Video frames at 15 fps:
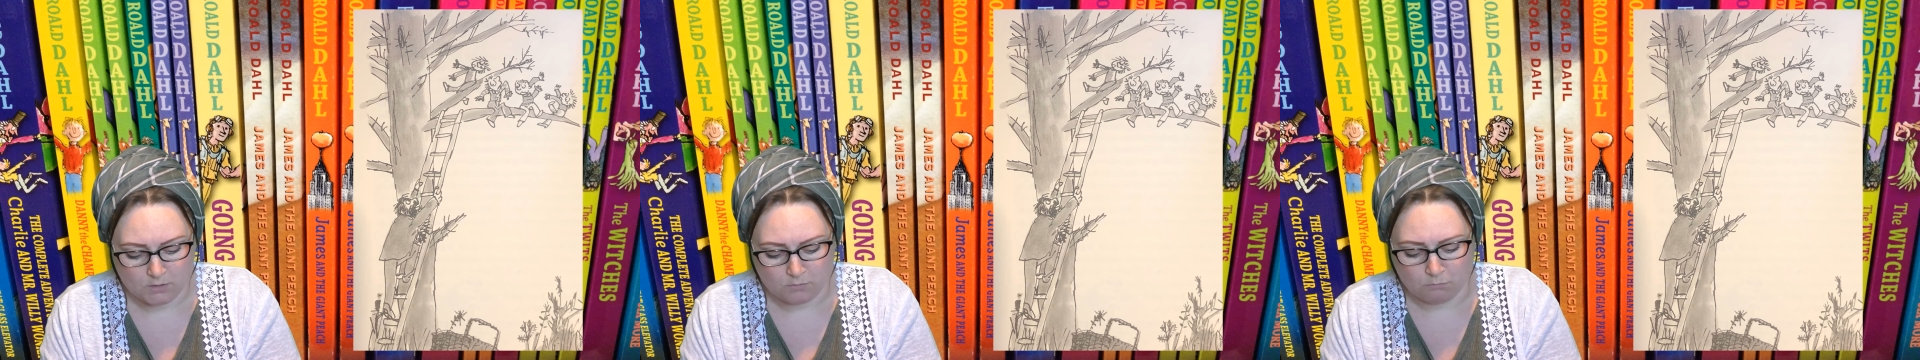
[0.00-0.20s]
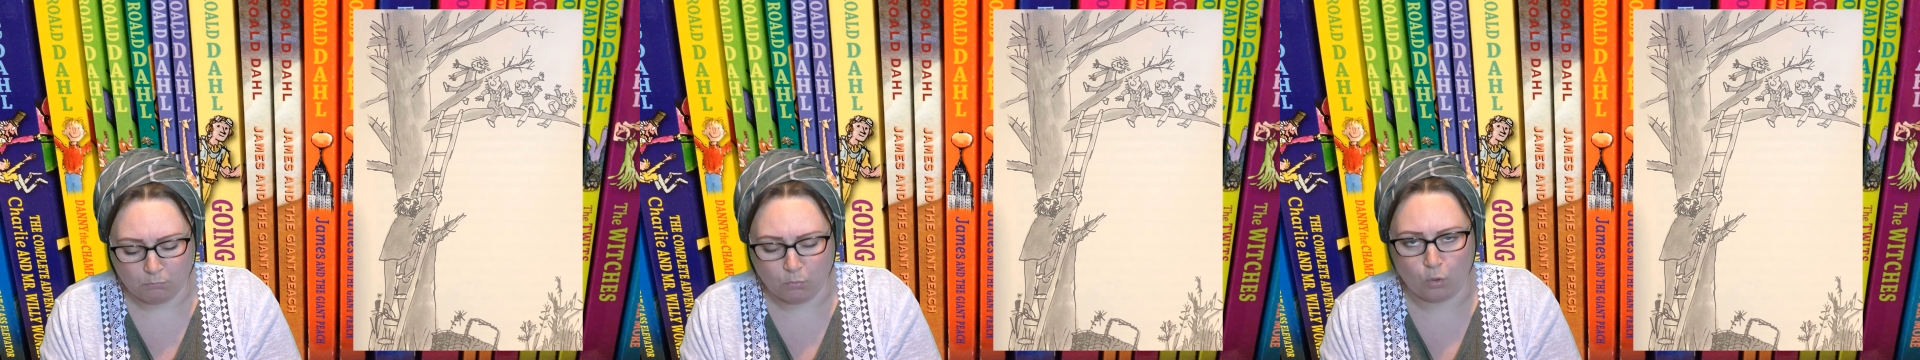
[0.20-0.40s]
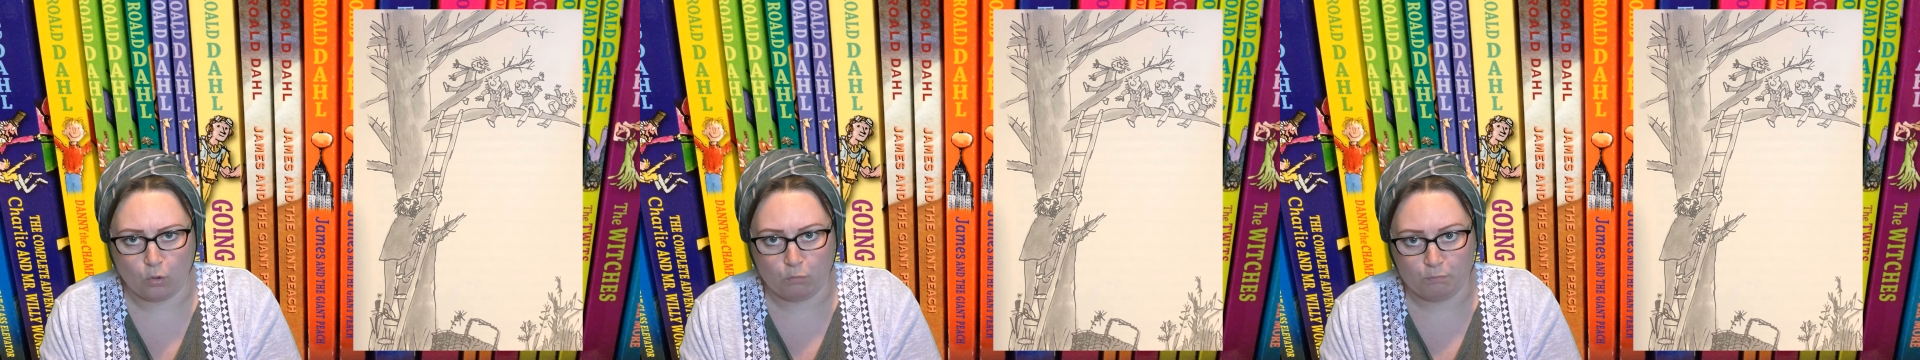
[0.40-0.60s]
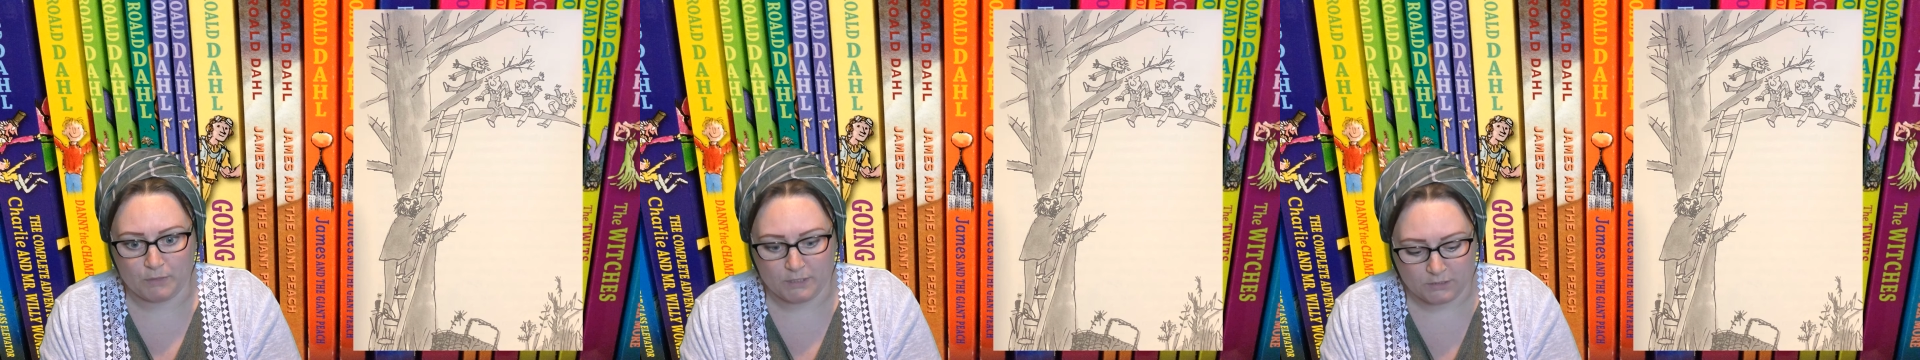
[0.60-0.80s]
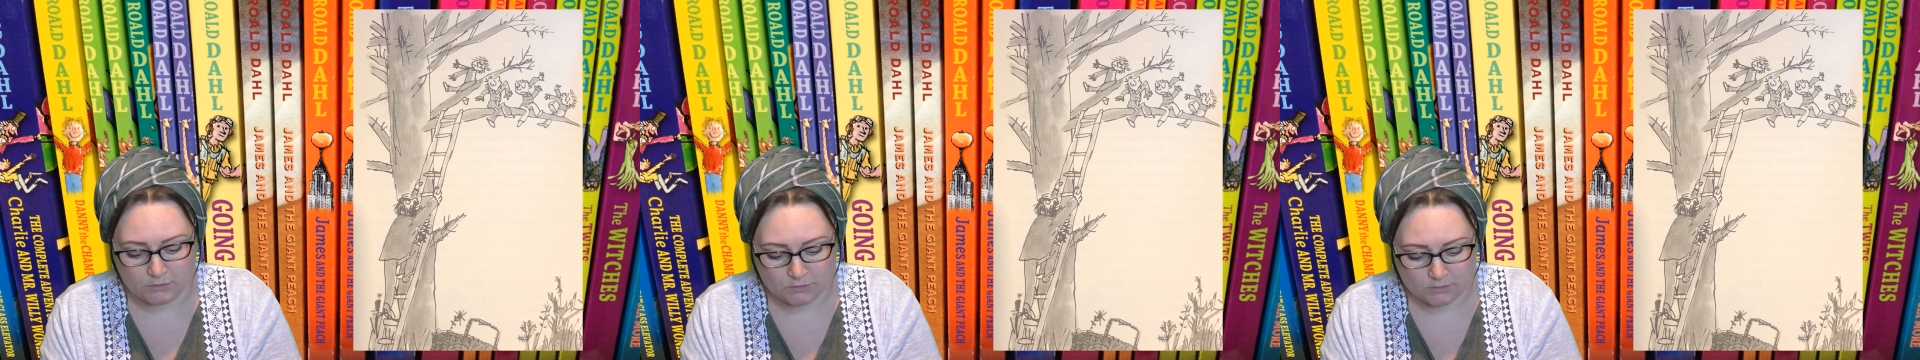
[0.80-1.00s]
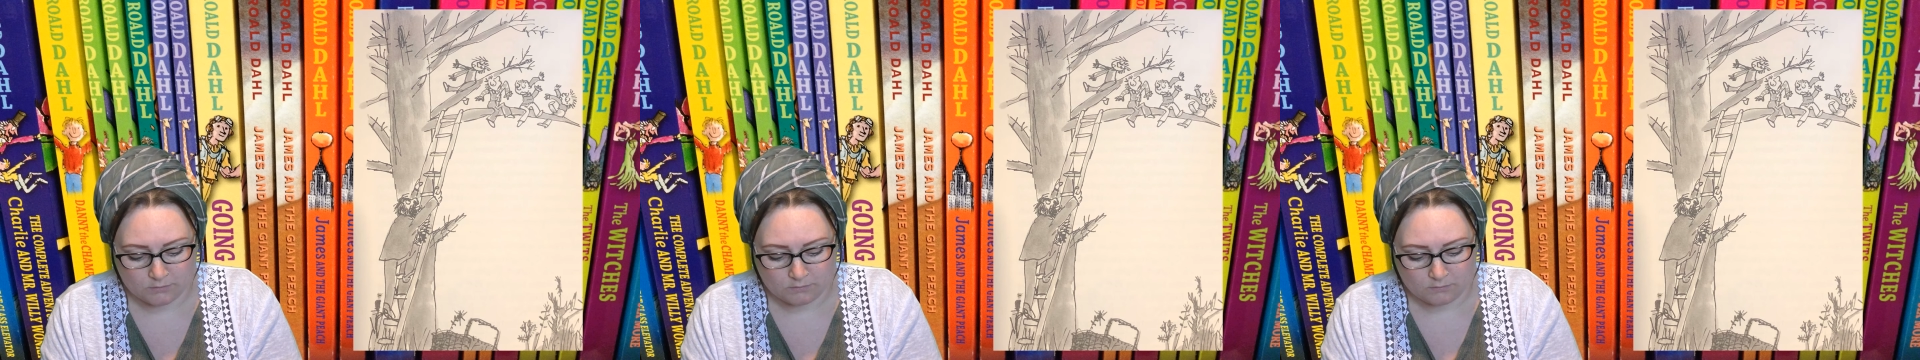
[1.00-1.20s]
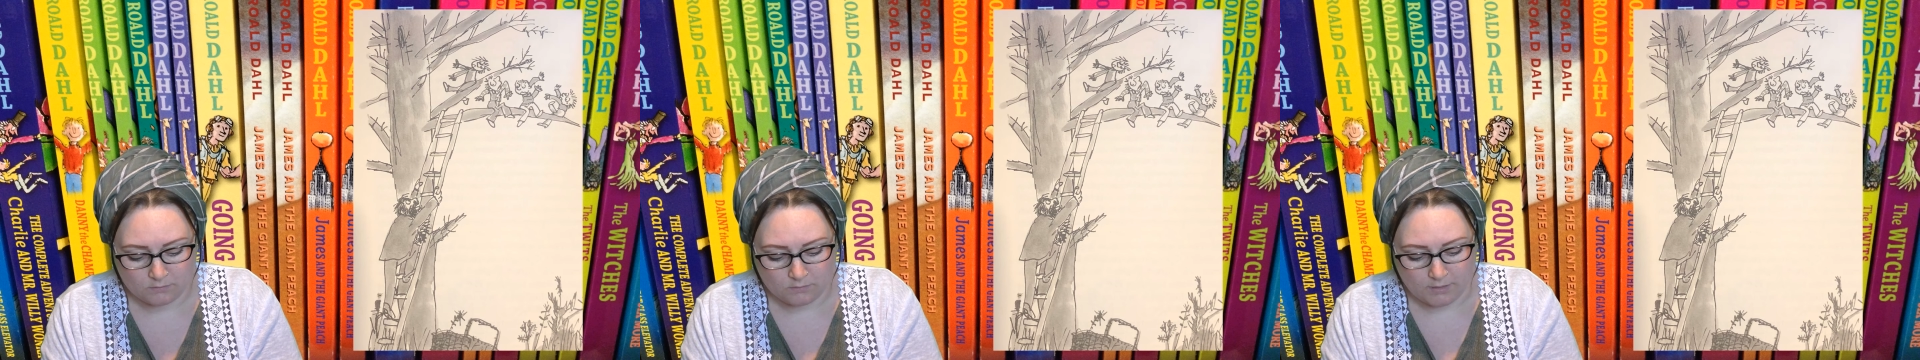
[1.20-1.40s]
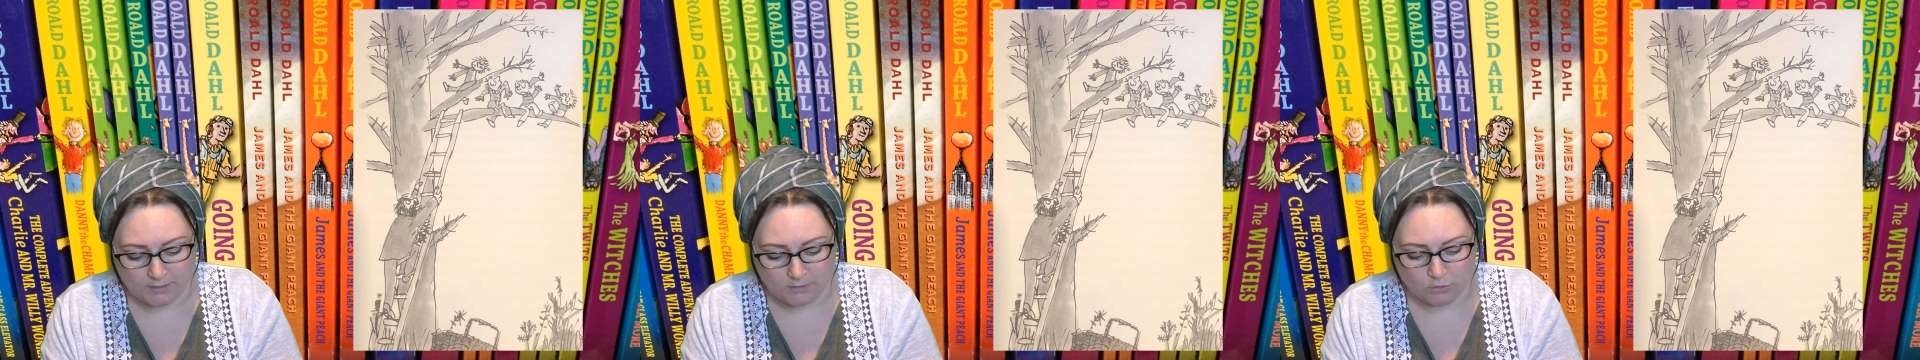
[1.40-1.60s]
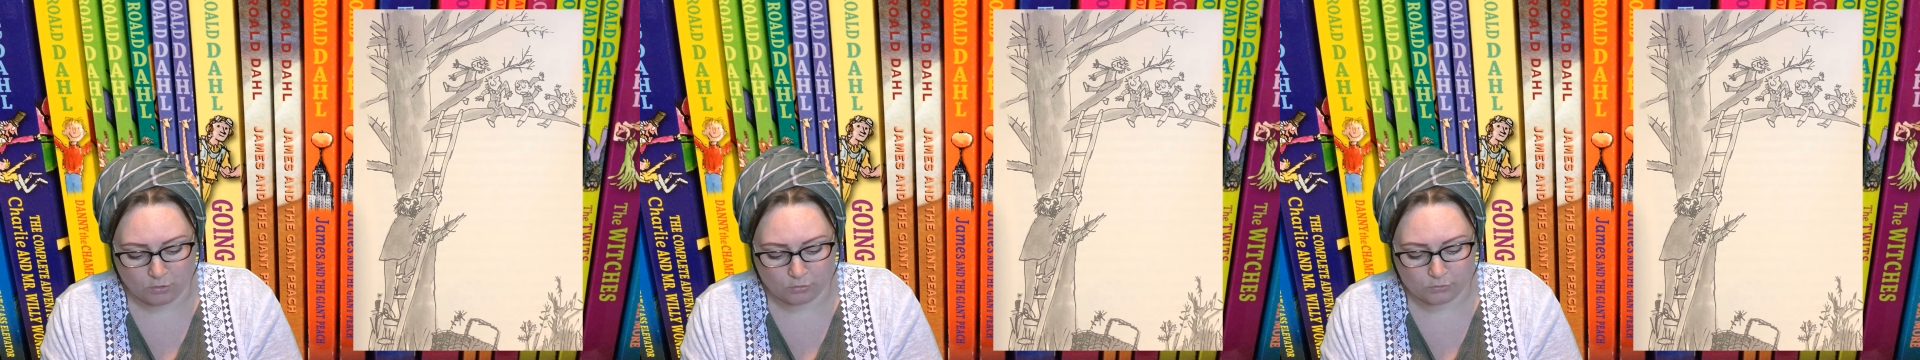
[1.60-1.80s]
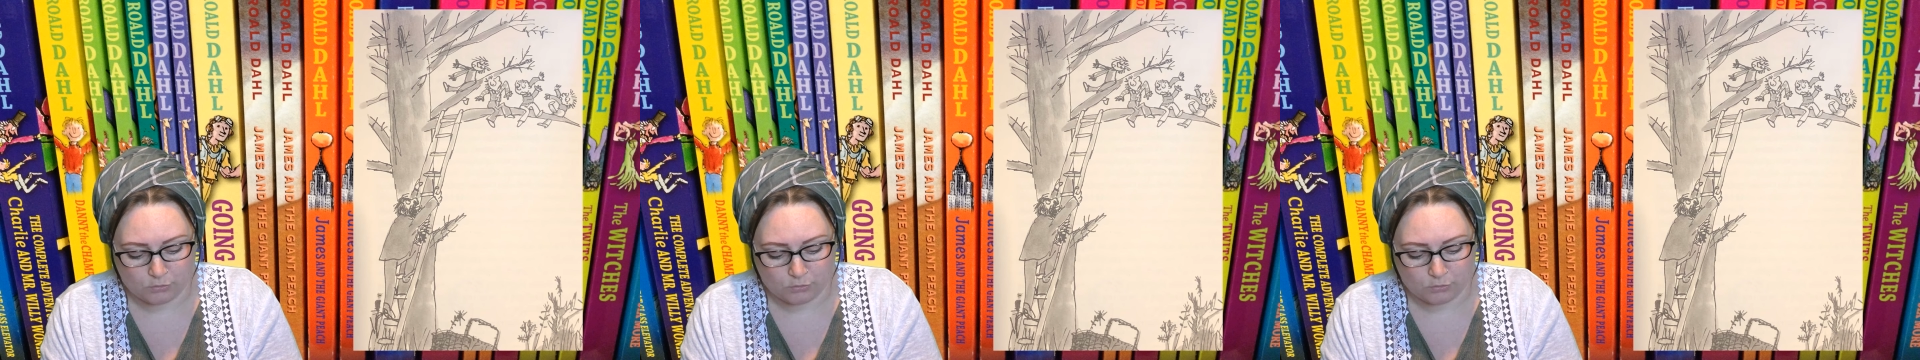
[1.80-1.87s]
"More meat and not